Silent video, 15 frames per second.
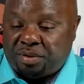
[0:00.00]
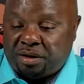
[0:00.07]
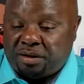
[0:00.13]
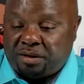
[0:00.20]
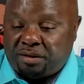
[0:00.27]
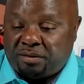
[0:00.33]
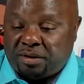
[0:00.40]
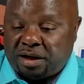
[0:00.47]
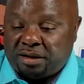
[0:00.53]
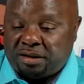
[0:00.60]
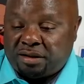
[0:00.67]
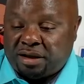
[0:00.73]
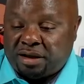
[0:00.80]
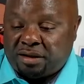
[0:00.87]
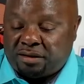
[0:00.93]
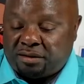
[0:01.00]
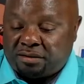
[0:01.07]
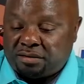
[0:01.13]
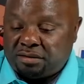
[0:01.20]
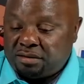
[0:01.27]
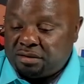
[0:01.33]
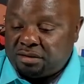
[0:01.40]
period right
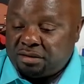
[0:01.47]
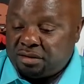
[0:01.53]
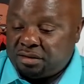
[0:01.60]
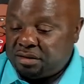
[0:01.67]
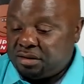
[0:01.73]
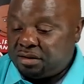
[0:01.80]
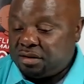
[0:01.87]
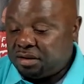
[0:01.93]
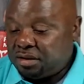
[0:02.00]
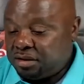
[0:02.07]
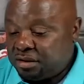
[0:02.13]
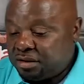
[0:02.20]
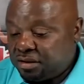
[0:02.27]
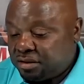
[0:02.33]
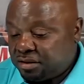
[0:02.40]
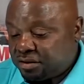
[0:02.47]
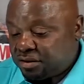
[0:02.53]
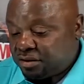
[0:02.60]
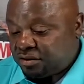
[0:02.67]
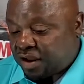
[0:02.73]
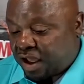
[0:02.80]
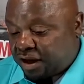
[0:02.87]
now.
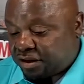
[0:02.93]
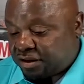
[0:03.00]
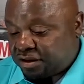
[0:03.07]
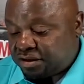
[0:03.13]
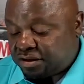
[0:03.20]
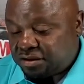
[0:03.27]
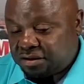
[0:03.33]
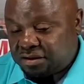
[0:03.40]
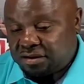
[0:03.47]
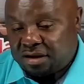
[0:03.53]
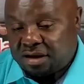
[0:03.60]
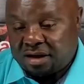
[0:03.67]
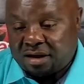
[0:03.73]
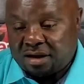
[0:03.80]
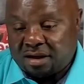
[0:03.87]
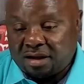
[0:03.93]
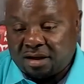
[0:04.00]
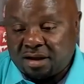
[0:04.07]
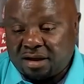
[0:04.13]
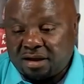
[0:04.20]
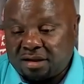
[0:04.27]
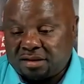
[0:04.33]
Exactly uh,
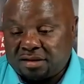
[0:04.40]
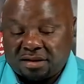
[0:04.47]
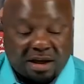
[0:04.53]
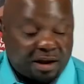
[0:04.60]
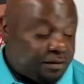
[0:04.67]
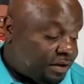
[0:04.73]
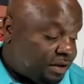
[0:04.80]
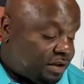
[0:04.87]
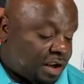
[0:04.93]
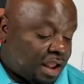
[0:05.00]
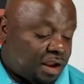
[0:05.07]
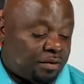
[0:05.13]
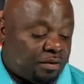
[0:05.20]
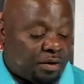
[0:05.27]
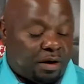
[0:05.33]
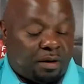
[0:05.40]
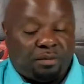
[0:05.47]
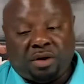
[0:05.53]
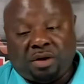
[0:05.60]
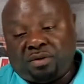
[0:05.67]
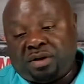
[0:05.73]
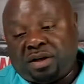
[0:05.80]
seven o'clock where
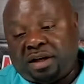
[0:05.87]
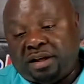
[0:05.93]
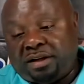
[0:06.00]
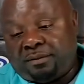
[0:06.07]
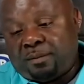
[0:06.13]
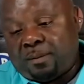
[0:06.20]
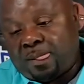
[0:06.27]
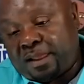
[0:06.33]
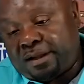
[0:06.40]
I'm located.